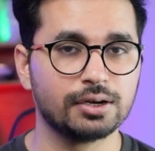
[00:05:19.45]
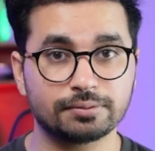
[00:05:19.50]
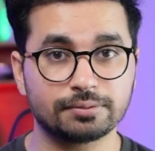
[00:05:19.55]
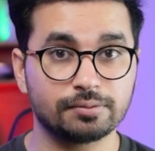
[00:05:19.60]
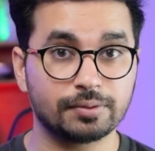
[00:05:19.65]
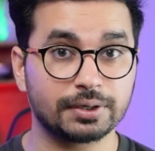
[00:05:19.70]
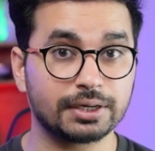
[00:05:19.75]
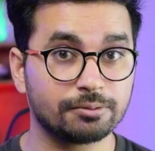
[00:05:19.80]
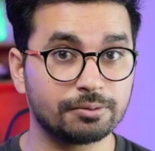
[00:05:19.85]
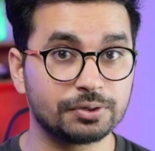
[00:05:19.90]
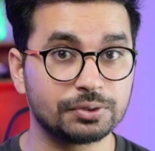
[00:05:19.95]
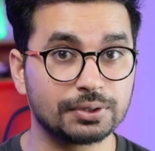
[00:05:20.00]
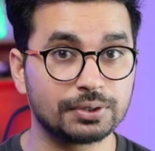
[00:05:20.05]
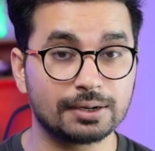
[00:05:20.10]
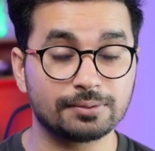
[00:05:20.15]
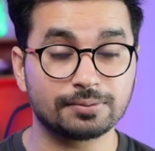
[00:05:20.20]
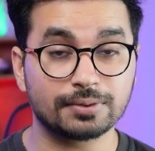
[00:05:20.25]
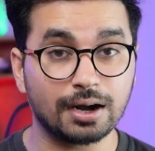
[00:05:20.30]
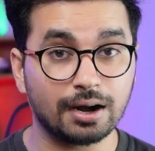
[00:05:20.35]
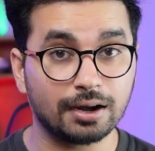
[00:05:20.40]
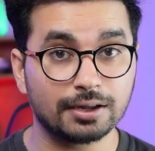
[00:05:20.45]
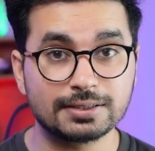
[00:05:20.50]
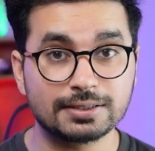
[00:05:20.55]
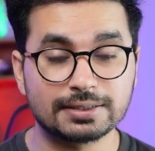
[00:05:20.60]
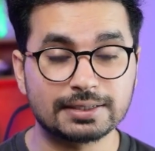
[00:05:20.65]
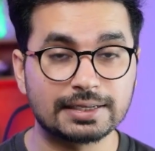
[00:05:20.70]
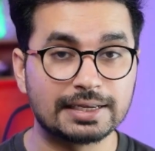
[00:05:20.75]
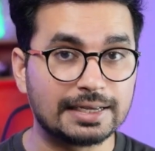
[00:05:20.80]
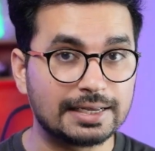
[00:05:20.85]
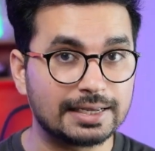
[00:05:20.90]
whatever you have
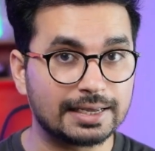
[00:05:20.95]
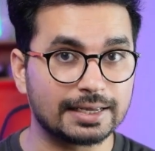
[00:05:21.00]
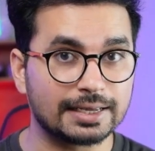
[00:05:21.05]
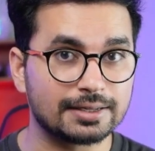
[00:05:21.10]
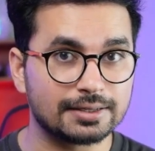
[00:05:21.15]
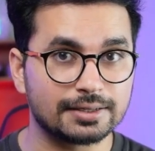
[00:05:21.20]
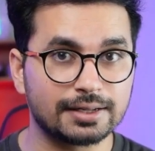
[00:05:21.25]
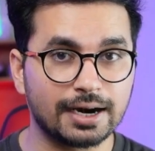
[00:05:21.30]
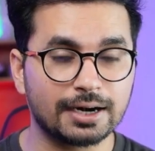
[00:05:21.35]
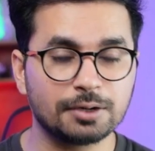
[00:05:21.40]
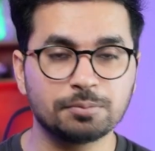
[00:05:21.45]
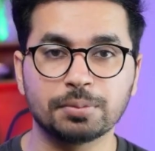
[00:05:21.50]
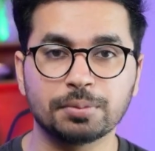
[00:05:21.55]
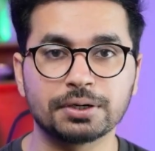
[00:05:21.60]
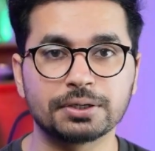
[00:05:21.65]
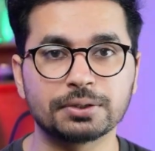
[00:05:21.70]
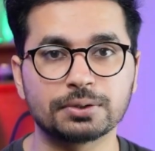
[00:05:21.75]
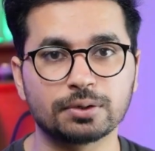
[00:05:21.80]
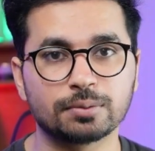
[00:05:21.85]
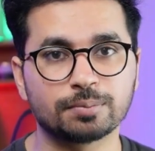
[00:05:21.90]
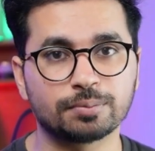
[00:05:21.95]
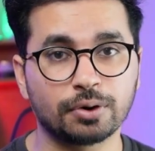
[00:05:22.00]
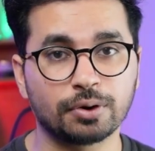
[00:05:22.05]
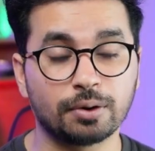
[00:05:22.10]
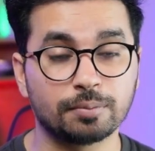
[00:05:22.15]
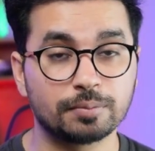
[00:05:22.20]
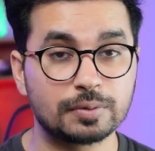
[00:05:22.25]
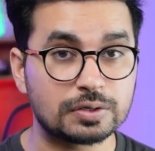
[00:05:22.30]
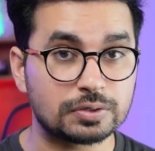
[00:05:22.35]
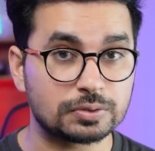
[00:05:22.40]
asked in that particular prompt.